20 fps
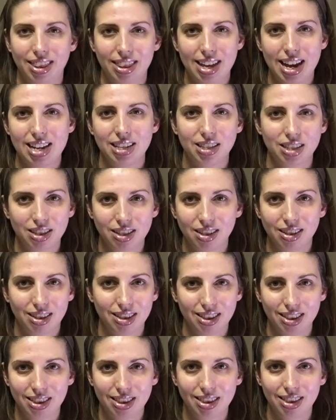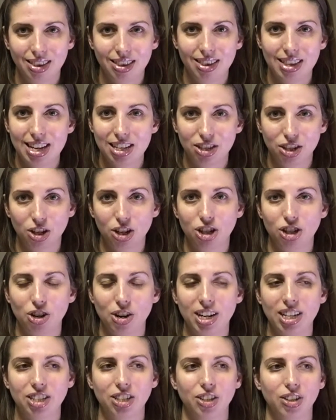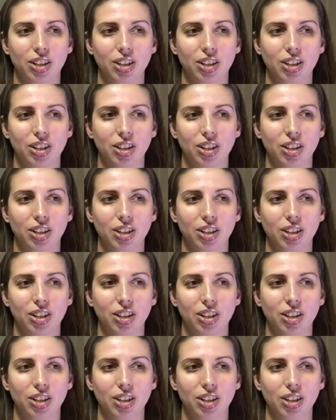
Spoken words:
That's that's your choice.